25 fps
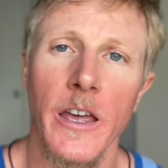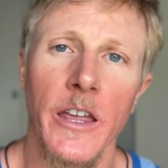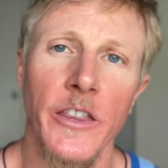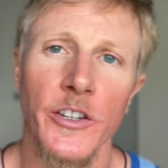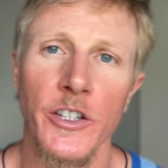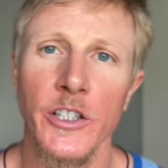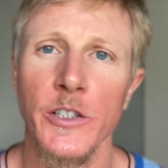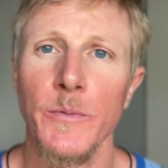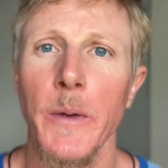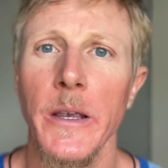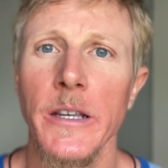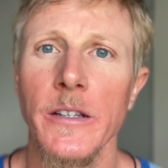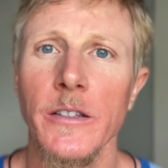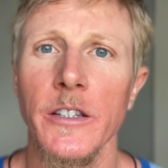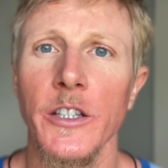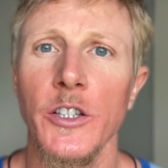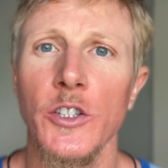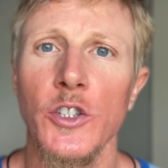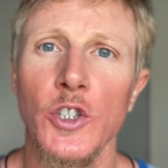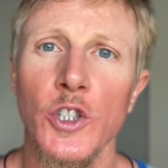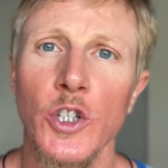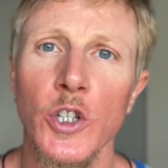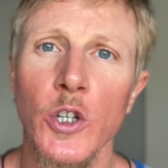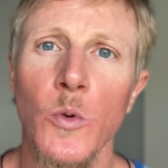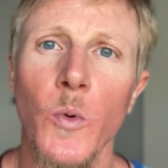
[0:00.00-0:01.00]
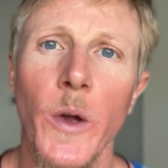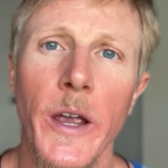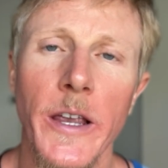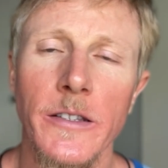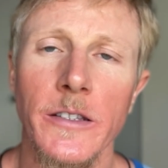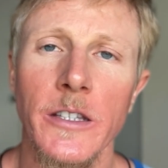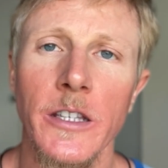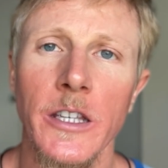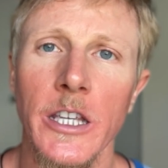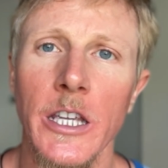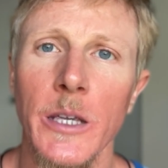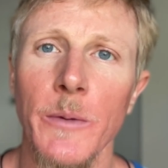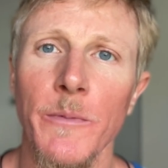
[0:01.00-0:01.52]
There's basically 2 ways
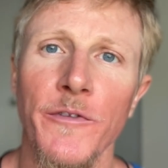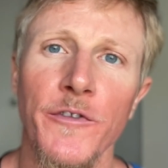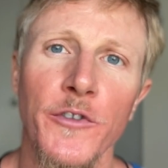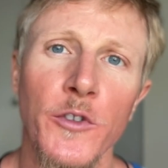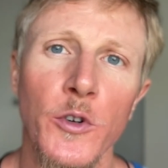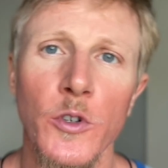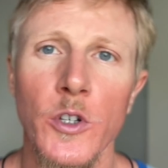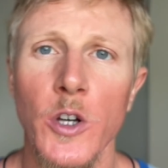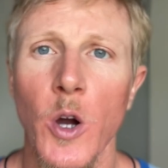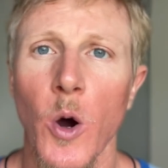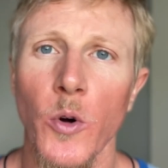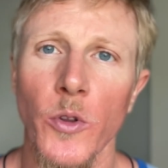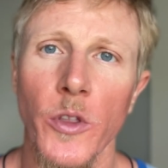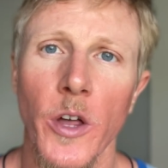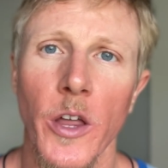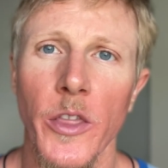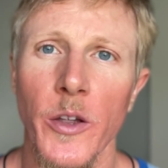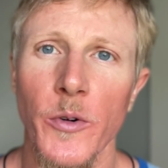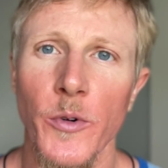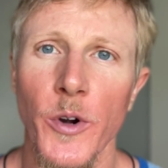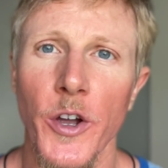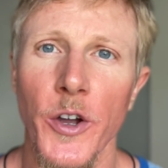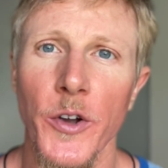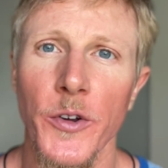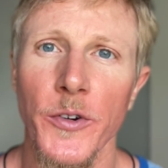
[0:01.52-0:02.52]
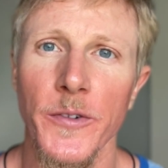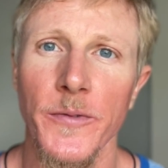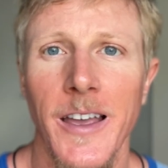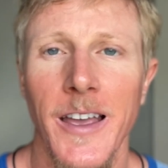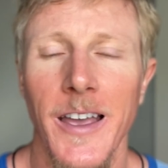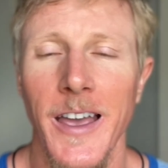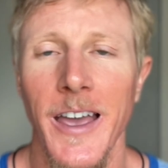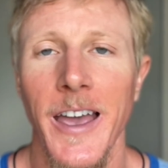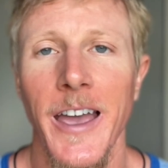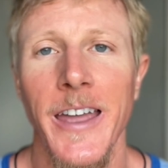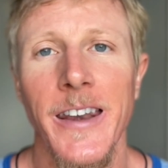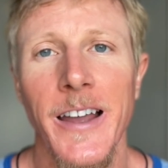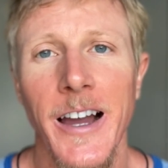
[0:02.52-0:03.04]
to keep food cold on the road.
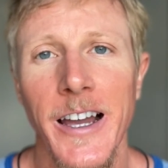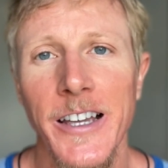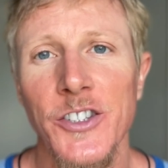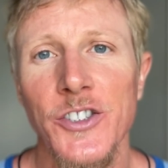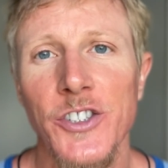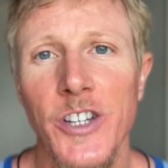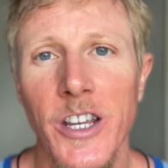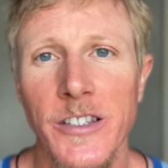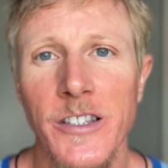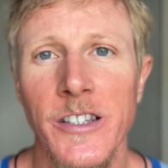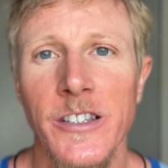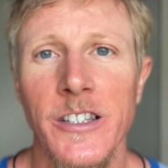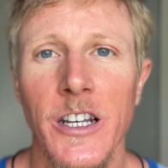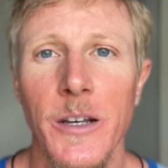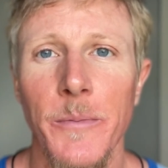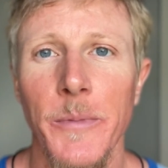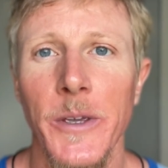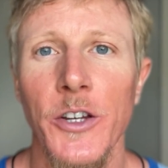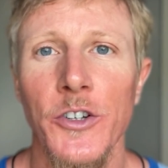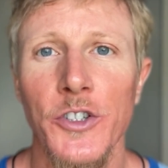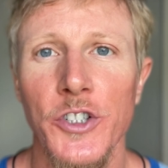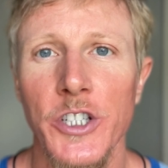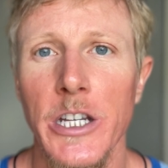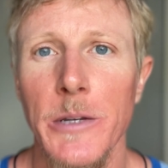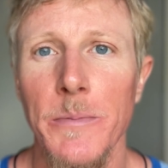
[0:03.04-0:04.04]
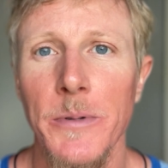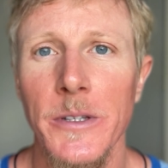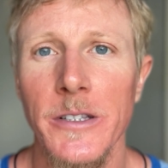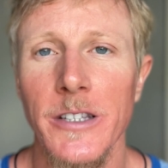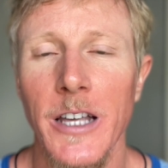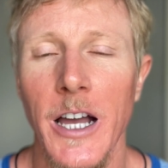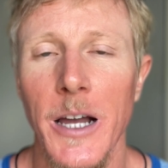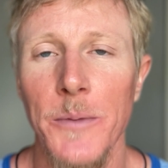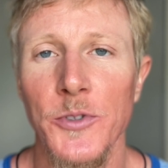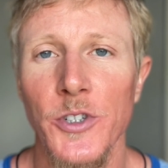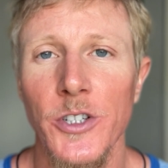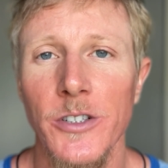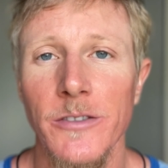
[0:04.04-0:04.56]
An ice chest is going to be your cheapest
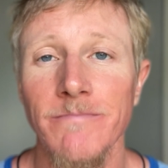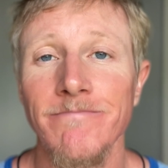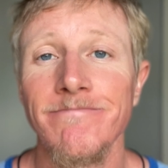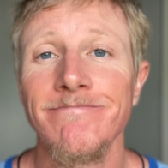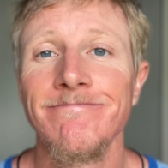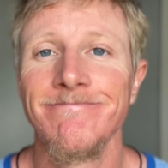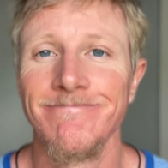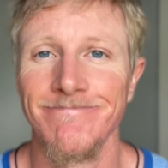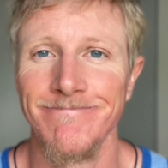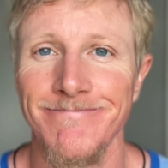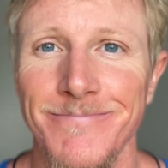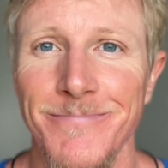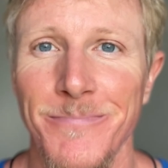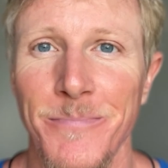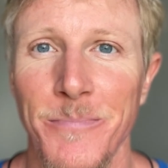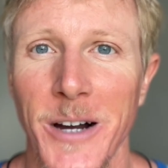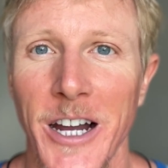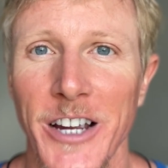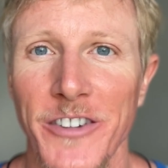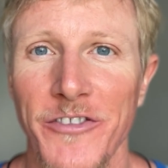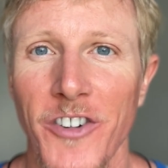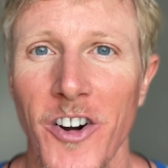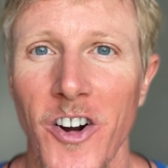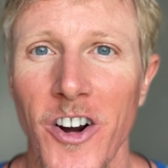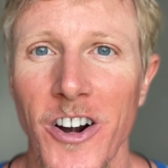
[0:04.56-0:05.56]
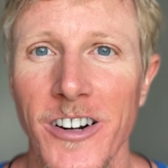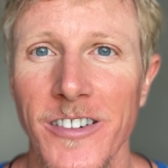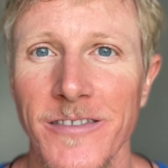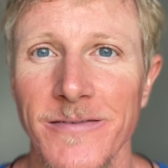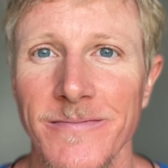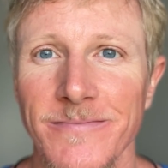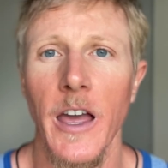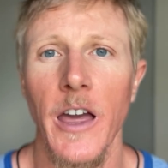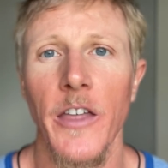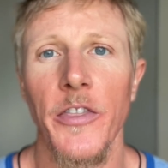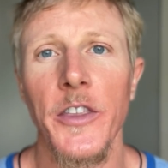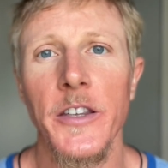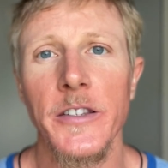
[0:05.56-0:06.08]
option, by far.
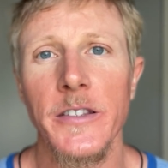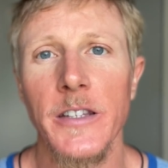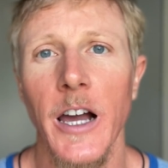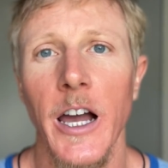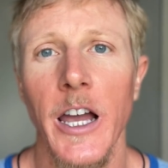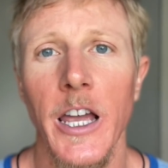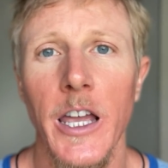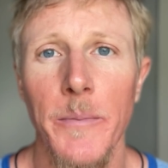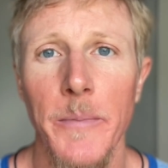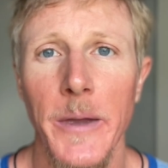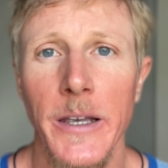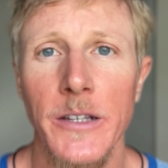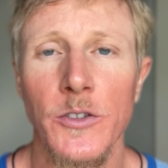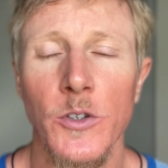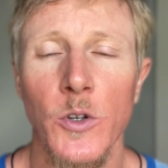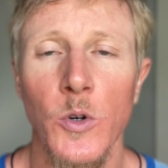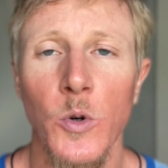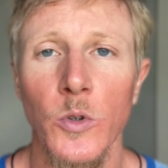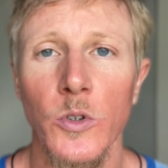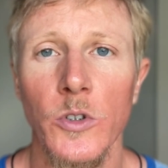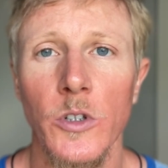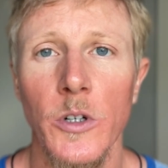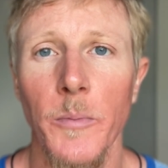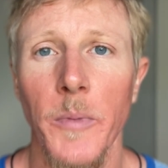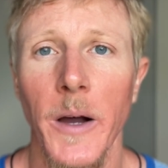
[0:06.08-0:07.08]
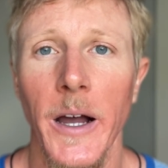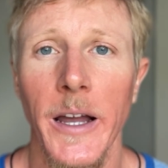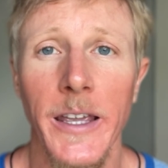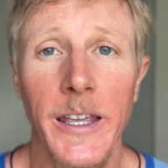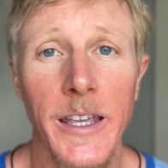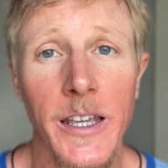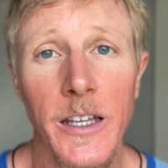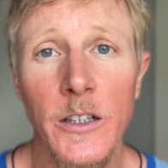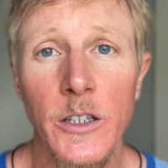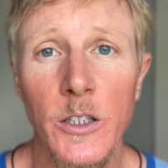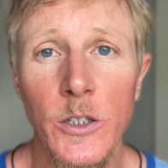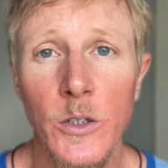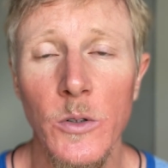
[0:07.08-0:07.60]
This IMX cooler by
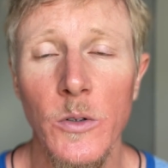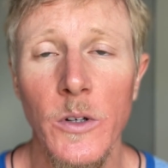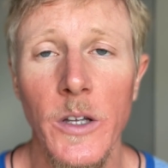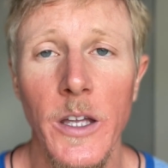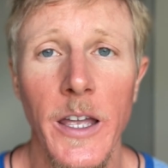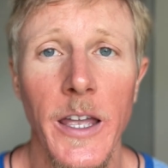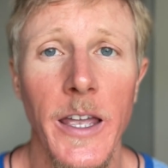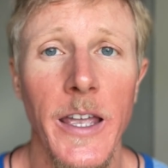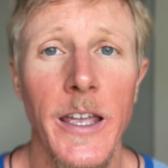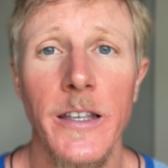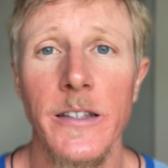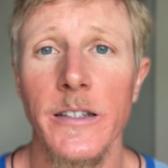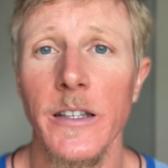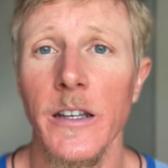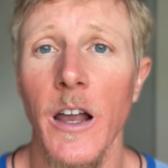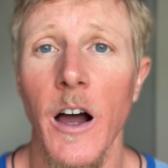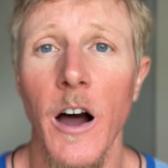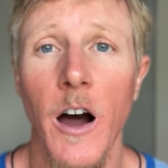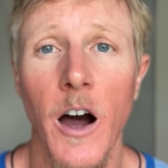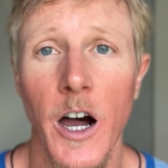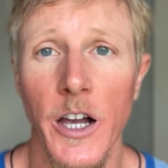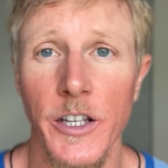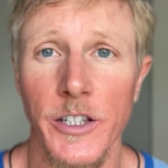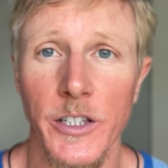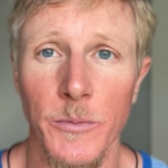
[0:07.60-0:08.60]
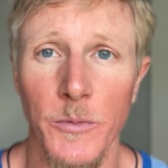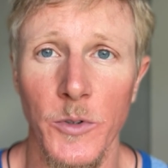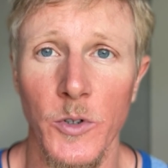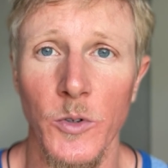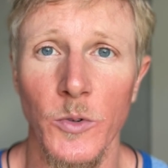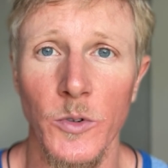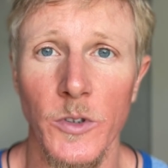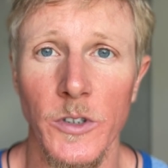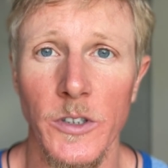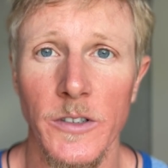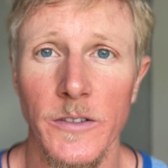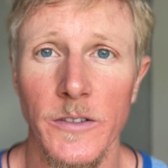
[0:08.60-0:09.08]
Igloo is an awesome cooler.